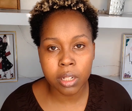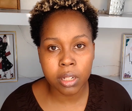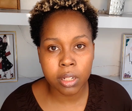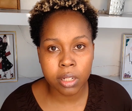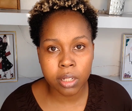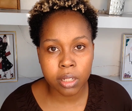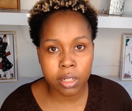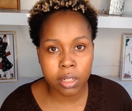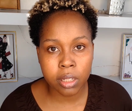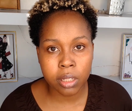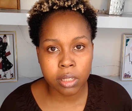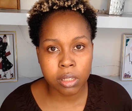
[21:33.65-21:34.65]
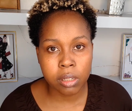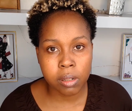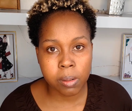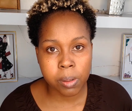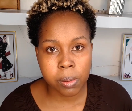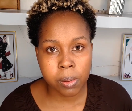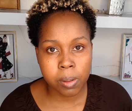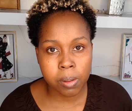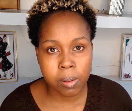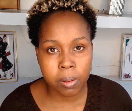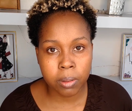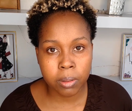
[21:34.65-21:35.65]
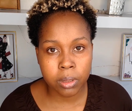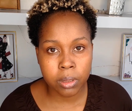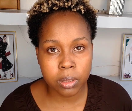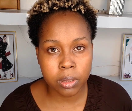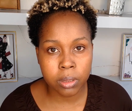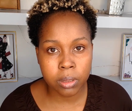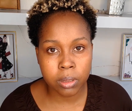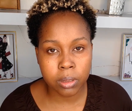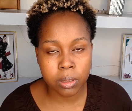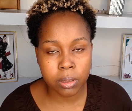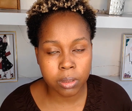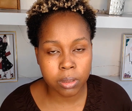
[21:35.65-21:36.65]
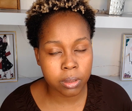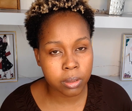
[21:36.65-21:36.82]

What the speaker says: No one is speaking in this clip.